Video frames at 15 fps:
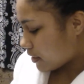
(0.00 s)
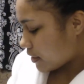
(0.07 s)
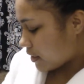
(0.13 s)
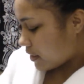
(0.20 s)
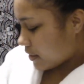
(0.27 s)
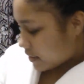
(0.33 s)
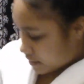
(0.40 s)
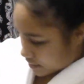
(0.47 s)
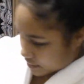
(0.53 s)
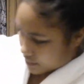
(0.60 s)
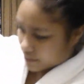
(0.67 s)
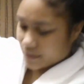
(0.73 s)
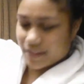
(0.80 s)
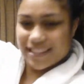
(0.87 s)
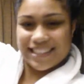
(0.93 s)
he actually
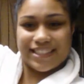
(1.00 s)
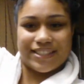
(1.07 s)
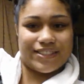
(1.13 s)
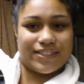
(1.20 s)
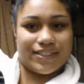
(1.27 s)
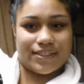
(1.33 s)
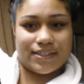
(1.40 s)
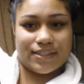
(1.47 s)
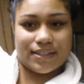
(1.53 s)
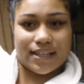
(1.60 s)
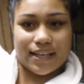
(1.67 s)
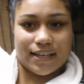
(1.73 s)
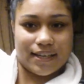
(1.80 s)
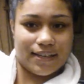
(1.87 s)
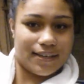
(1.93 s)
got these shoes
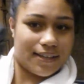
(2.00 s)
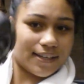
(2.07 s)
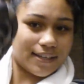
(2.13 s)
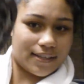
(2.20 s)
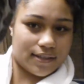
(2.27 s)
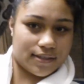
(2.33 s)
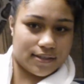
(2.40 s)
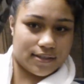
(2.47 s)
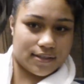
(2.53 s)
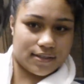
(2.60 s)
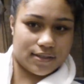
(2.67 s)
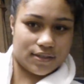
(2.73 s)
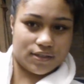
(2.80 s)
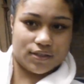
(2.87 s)
that he likes.